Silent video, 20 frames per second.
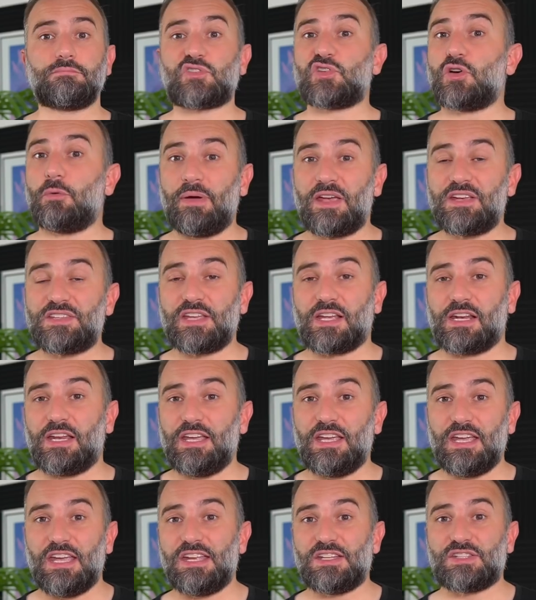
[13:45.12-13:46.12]
So
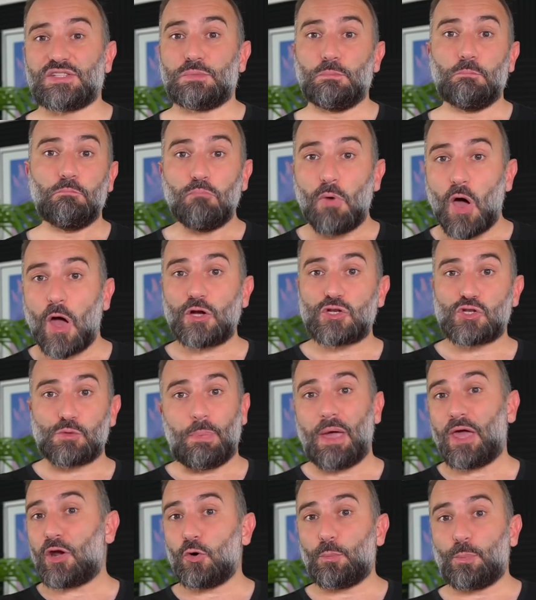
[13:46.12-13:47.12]
basically, it's much
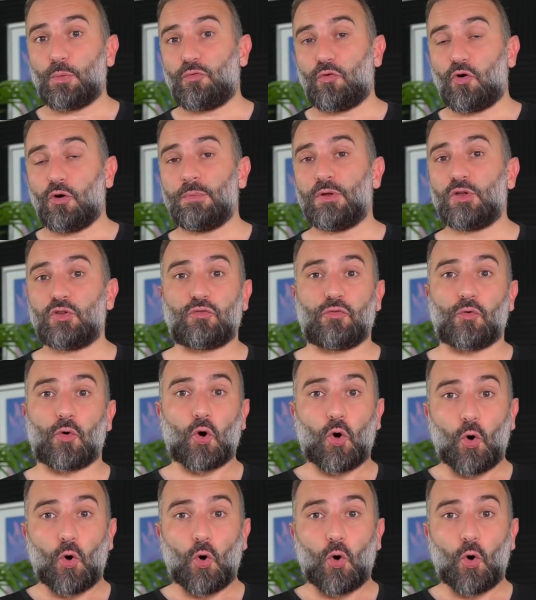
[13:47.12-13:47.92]
better performance for